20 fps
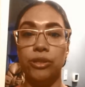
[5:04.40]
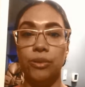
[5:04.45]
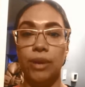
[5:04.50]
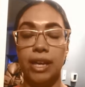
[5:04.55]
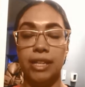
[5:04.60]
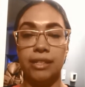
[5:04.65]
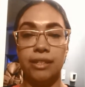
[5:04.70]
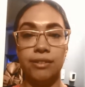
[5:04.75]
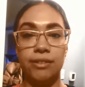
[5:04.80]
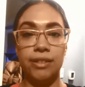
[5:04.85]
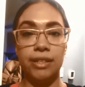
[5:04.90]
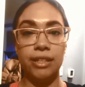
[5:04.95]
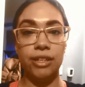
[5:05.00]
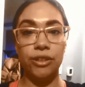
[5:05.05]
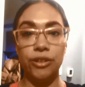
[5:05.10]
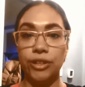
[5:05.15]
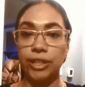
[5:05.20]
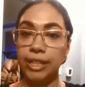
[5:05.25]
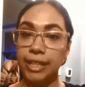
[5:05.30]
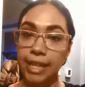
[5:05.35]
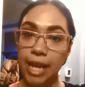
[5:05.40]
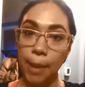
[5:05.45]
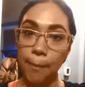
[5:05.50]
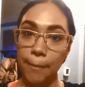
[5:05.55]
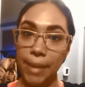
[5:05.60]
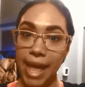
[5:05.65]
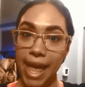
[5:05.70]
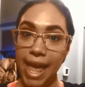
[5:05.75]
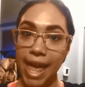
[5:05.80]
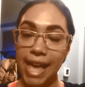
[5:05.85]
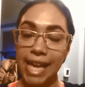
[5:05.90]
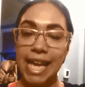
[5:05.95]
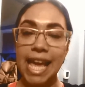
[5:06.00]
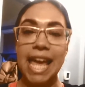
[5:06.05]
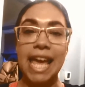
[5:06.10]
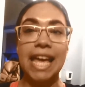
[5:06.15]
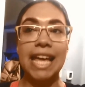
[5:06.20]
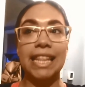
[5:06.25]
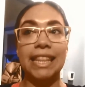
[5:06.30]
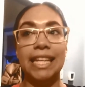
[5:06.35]
you as they're sending your clean out bag.
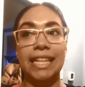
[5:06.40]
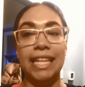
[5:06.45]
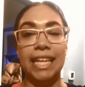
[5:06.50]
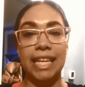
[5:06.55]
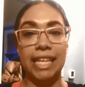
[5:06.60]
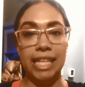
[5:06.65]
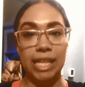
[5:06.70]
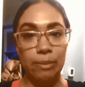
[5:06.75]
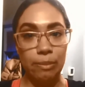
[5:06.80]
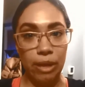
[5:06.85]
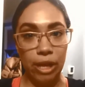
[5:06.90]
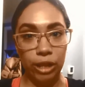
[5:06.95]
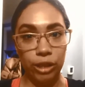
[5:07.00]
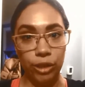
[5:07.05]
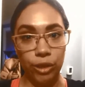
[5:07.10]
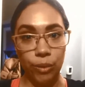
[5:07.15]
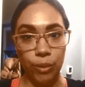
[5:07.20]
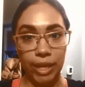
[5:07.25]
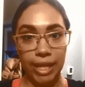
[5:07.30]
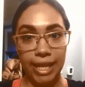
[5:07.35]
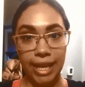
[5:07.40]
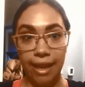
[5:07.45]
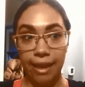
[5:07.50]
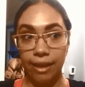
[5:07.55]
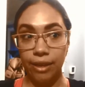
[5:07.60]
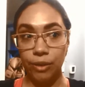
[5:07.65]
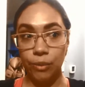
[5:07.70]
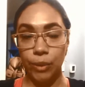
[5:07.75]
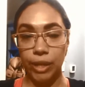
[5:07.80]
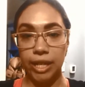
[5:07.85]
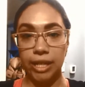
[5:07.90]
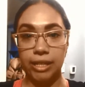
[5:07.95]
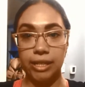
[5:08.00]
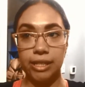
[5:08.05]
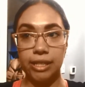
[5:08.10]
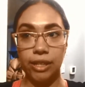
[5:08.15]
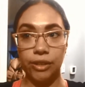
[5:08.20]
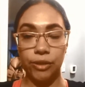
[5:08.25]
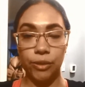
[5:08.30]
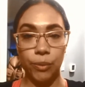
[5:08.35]
Then they email you again when
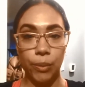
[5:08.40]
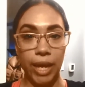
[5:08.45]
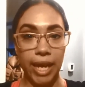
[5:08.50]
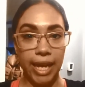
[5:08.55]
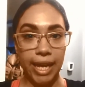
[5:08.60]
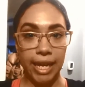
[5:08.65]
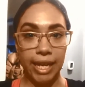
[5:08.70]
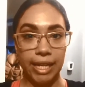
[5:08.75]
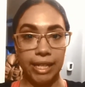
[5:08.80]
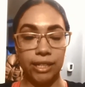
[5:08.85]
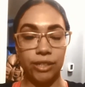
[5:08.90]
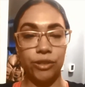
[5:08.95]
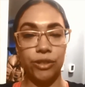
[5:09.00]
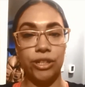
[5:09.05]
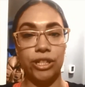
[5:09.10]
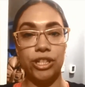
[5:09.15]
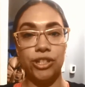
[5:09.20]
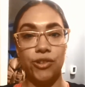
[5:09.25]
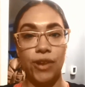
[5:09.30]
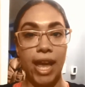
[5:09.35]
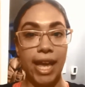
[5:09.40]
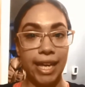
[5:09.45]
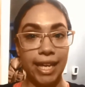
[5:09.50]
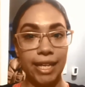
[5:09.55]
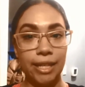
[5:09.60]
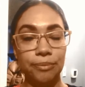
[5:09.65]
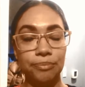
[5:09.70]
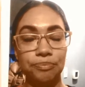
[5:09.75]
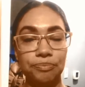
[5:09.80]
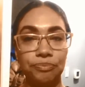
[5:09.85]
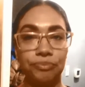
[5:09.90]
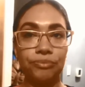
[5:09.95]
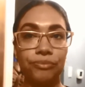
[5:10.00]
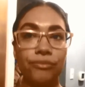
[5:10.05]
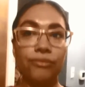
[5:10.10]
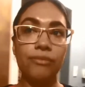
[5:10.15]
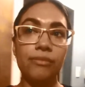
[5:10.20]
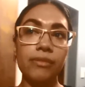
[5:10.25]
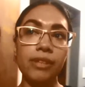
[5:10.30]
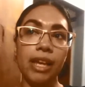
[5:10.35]
it's on their way so you can track it.
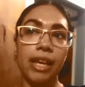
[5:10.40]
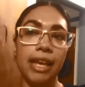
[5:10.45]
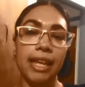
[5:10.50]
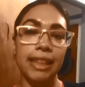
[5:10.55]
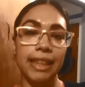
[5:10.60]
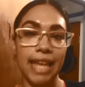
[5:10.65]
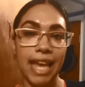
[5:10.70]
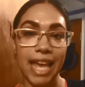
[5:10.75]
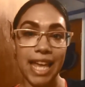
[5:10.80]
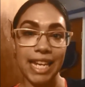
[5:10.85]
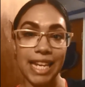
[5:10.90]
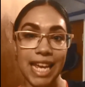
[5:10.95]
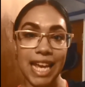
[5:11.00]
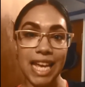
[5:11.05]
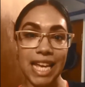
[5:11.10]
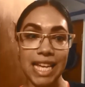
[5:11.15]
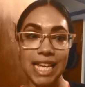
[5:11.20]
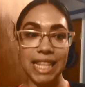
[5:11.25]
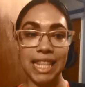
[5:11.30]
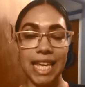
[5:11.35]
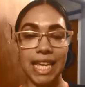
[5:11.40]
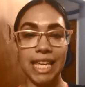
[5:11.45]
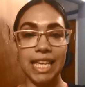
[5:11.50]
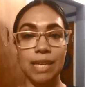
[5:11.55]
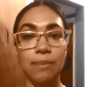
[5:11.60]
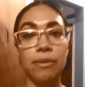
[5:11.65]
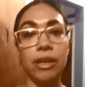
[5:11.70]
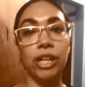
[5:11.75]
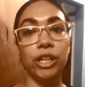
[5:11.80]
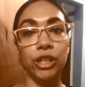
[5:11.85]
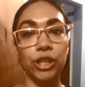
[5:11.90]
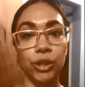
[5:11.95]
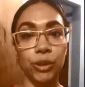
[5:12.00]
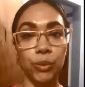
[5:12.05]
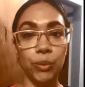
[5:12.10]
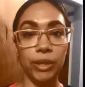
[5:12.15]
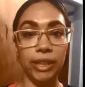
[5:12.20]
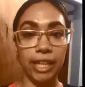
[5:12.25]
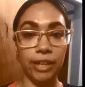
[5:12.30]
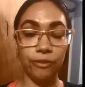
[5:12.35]
And then they email
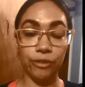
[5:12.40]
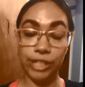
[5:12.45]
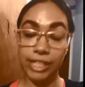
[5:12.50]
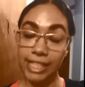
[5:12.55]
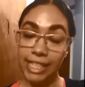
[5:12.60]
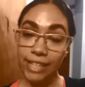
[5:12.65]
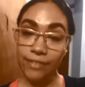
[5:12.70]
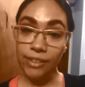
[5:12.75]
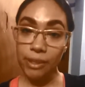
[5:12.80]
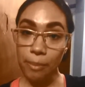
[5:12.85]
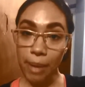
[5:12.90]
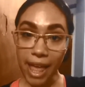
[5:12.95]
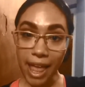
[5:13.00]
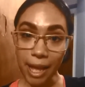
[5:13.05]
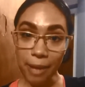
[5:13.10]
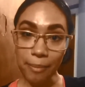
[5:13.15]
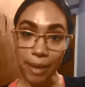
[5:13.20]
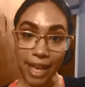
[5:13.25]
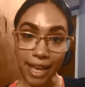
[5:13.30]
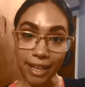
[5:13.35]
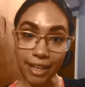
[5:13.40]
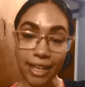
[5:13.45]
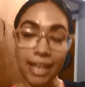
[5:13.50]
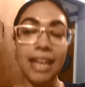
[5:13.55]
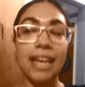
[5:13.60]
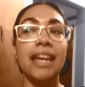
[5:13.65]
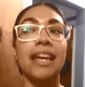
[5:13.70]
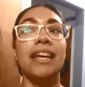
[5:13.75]
you when they've received the bag back.